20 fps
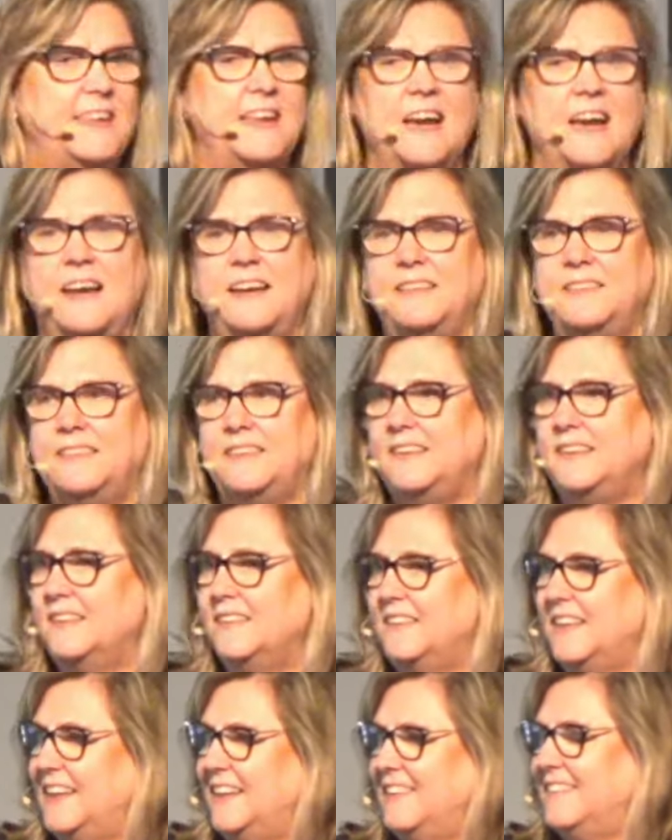the idea
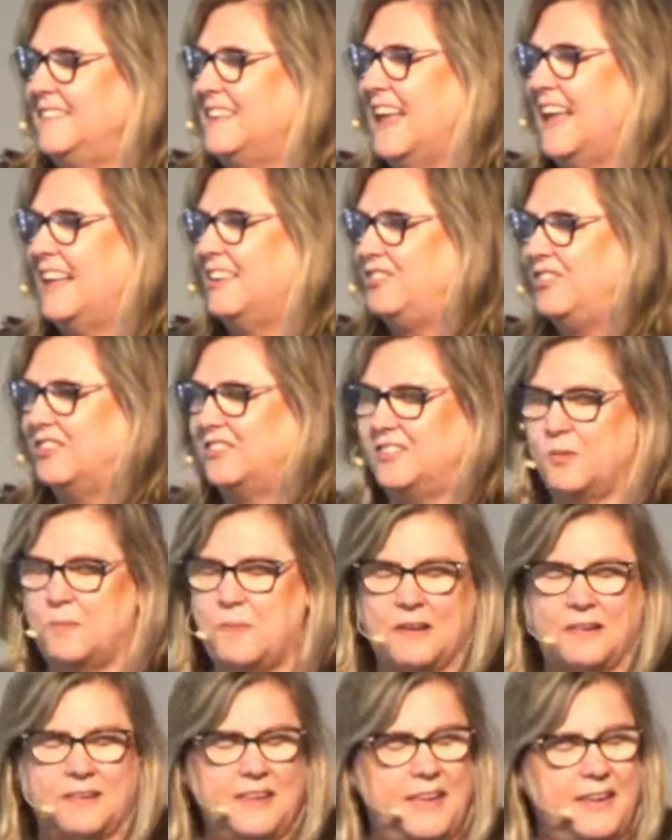that it's not just
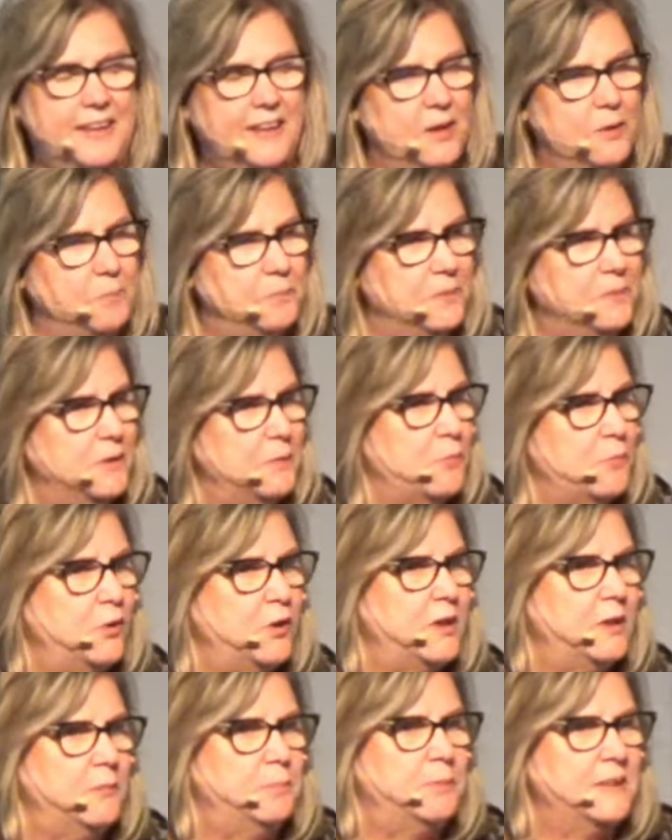about getting up in the
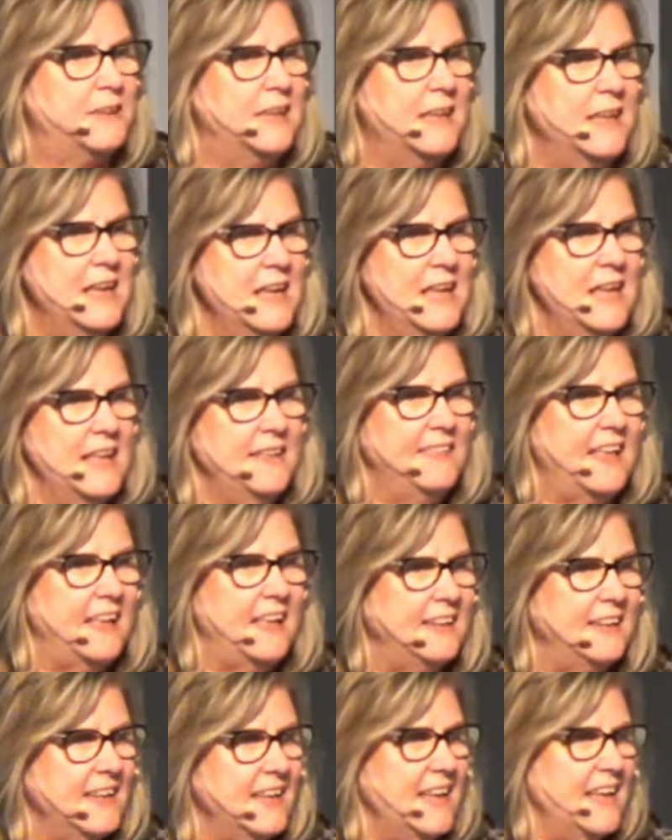morning, but
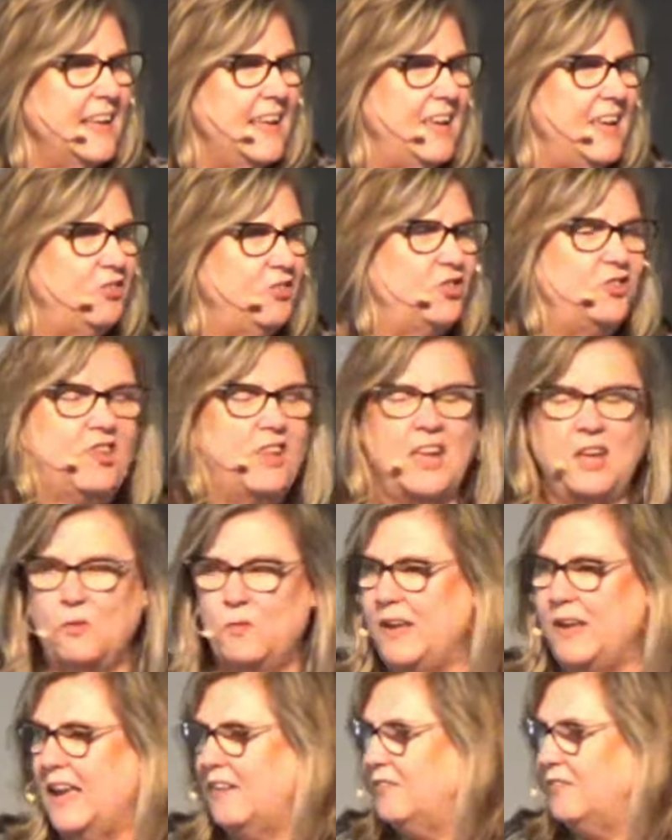that each day
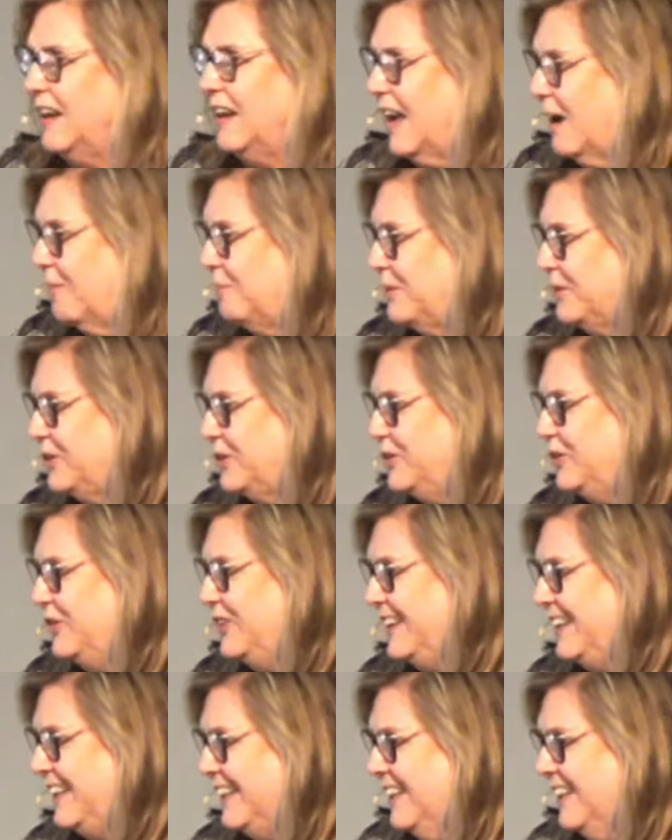we have an
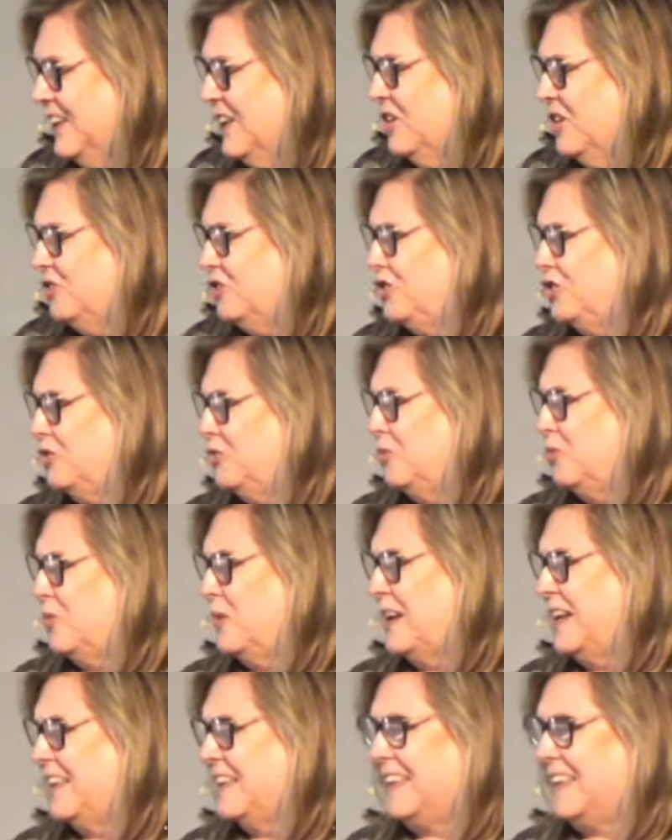opportunity to
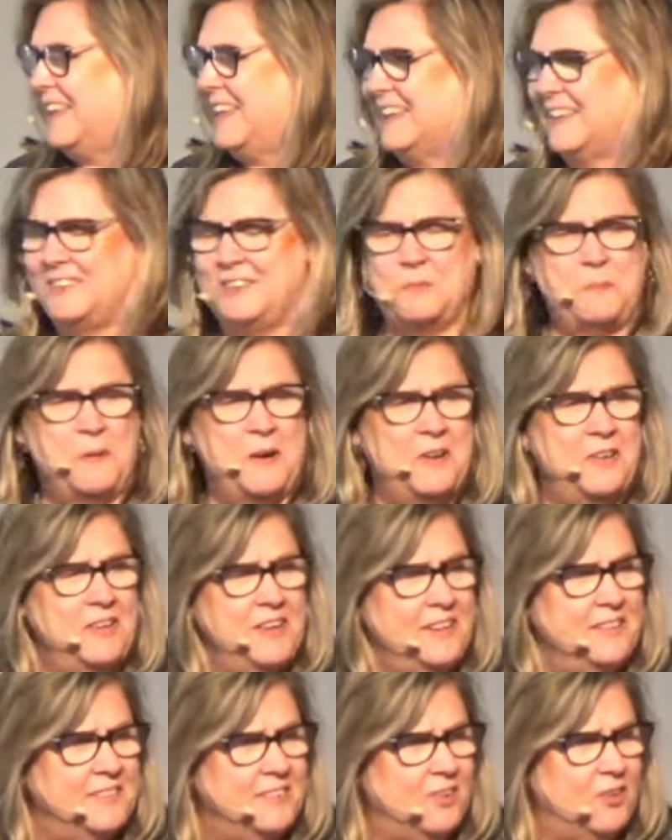really
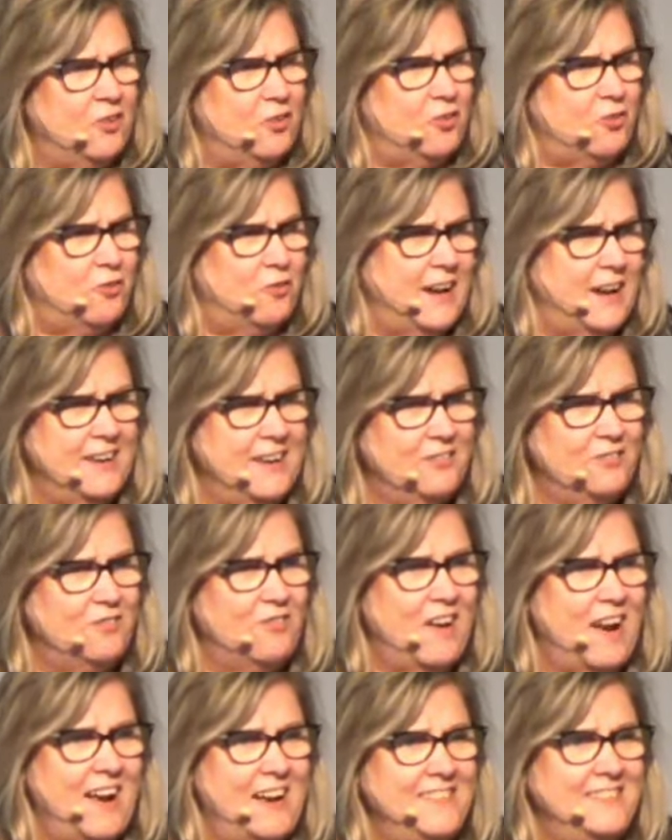experience a grand
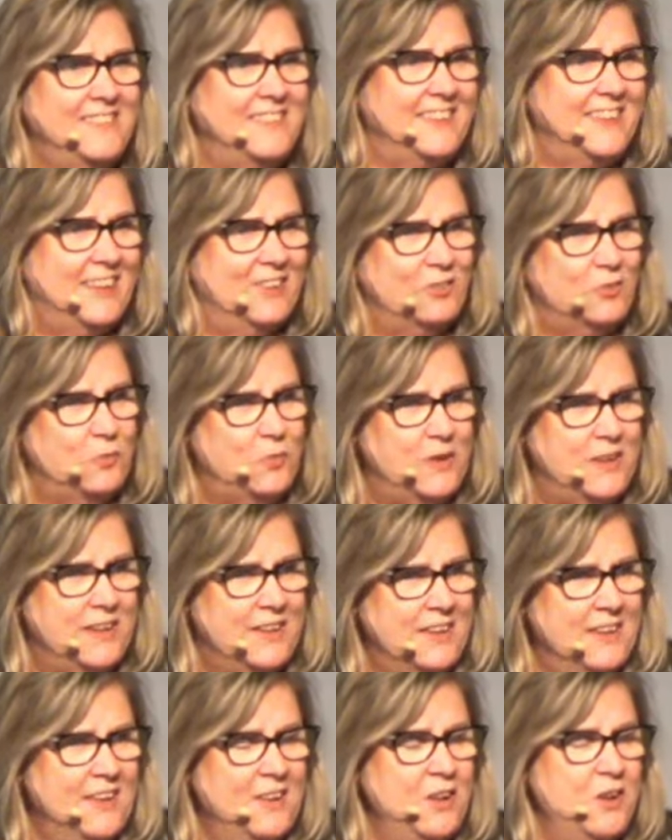rising as
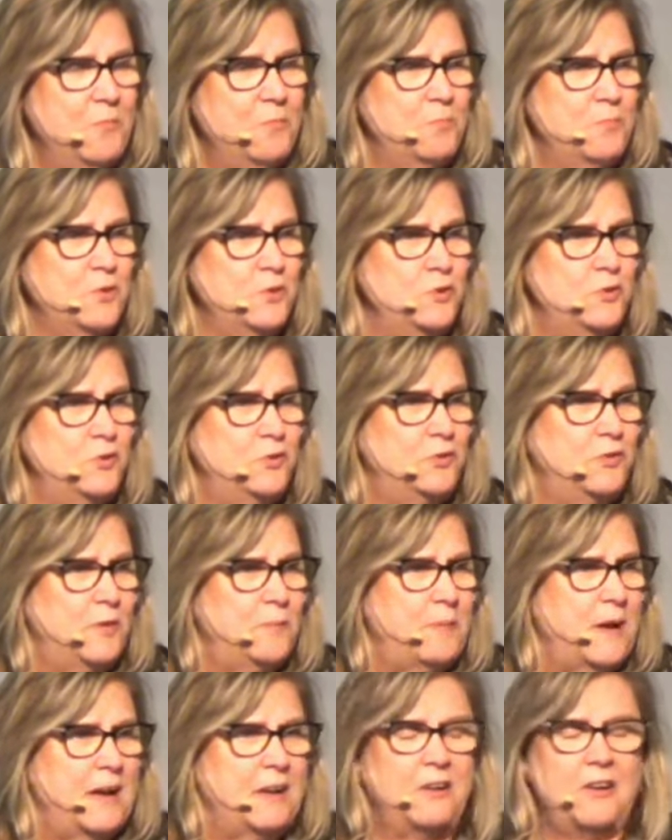we move
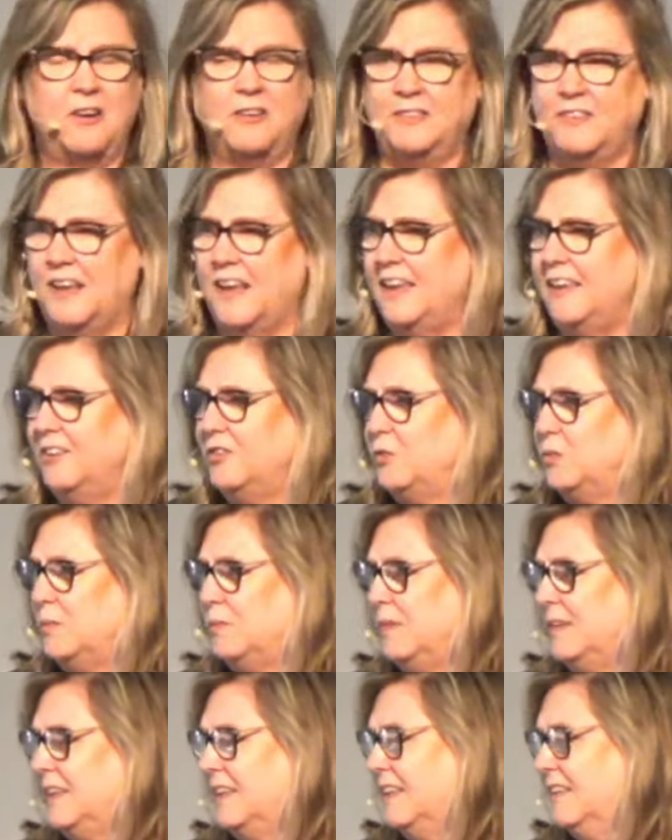about our day, as we
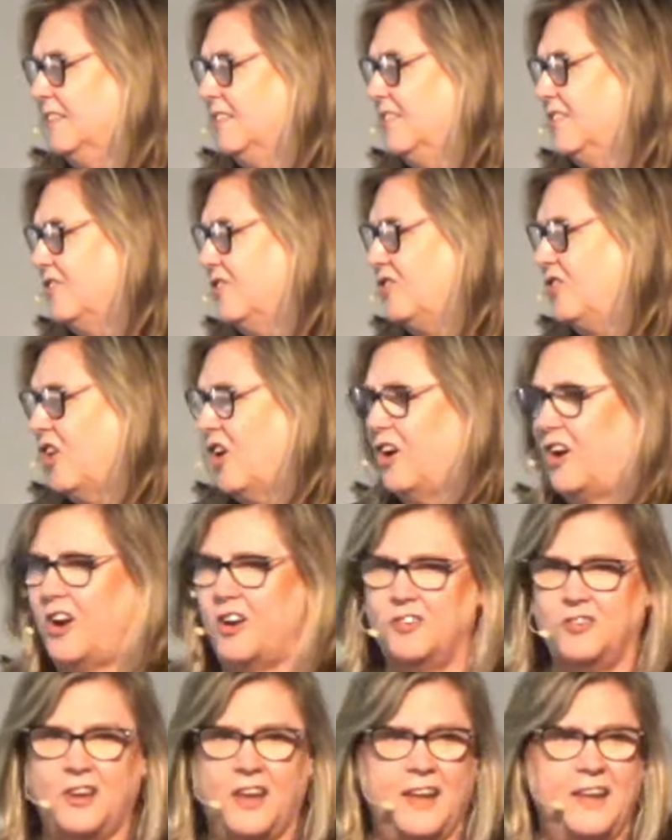begin to start
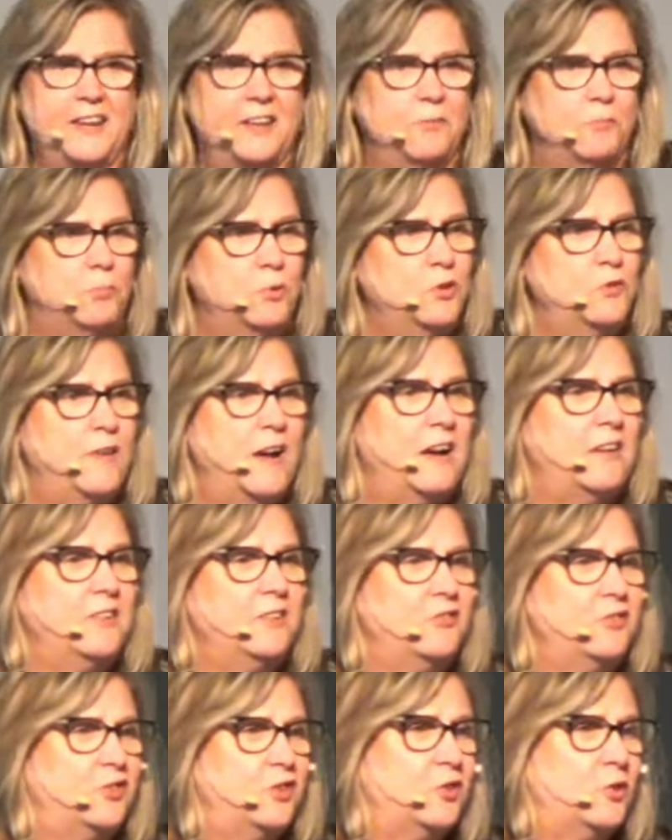our day and move out
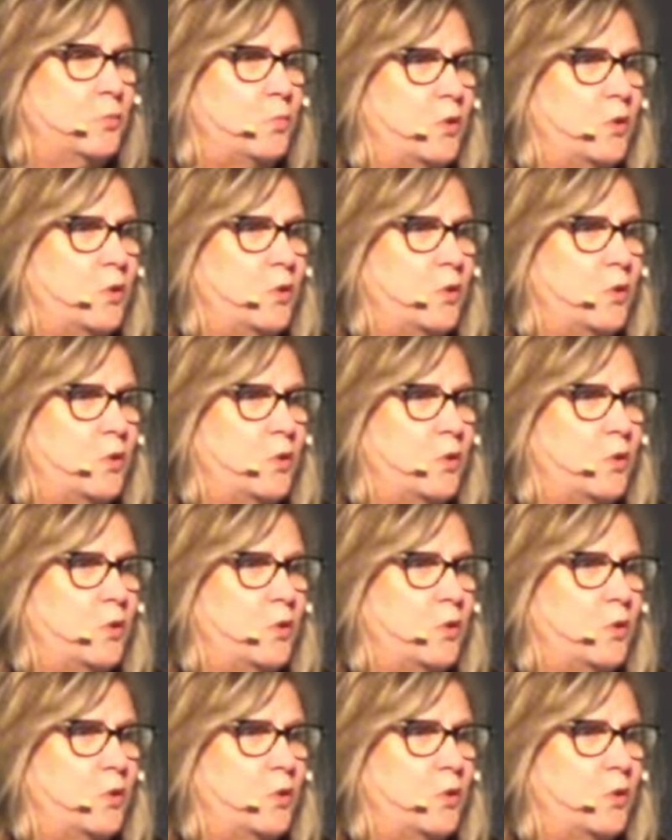into the